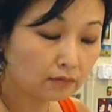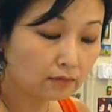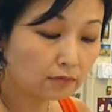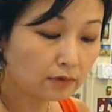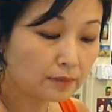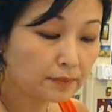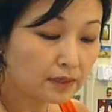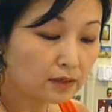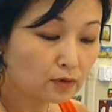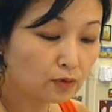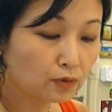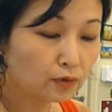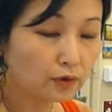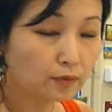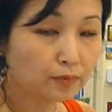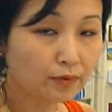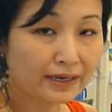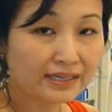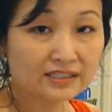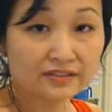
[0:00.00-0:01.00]
women who are
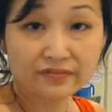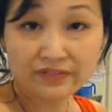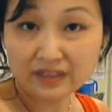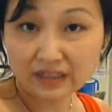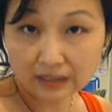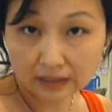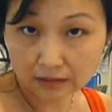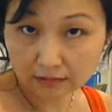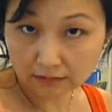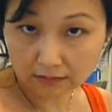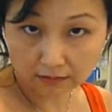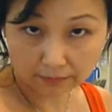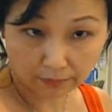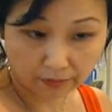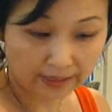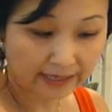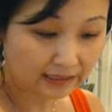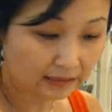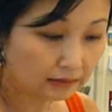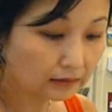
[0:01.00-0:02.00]
breastfeeding or
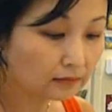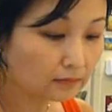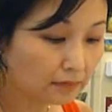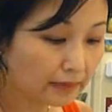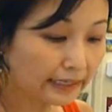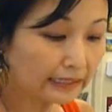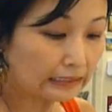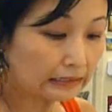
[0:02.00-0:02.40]
pregnant might